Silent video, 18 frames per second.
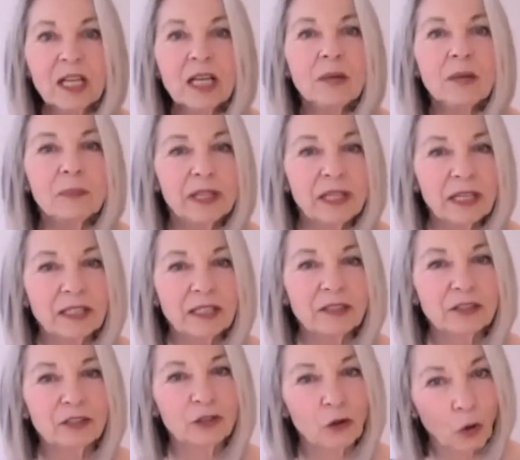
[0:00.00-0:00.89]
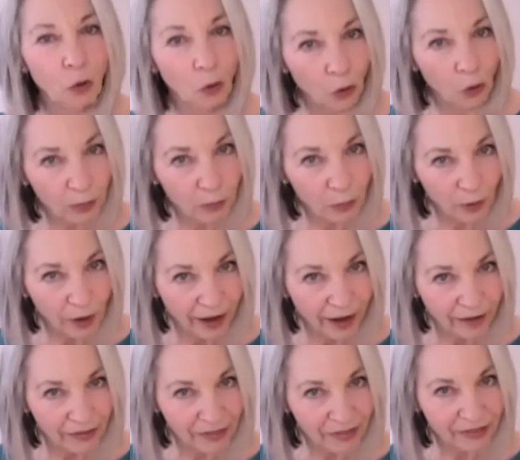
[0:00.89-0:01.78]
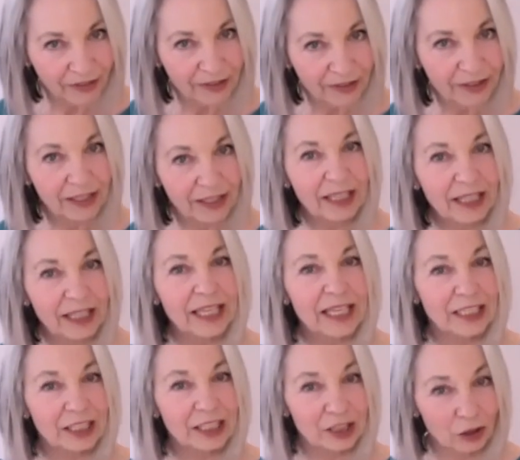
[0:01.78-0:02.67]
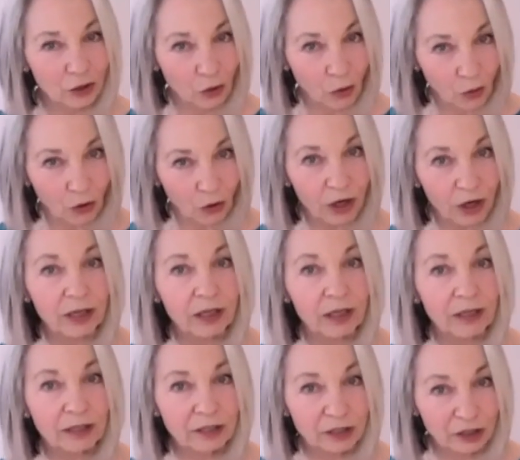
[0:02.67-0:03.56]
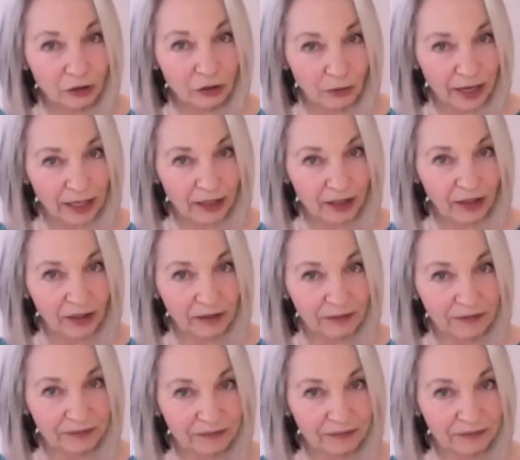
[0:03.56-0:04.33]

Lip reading: because core breath is core strength.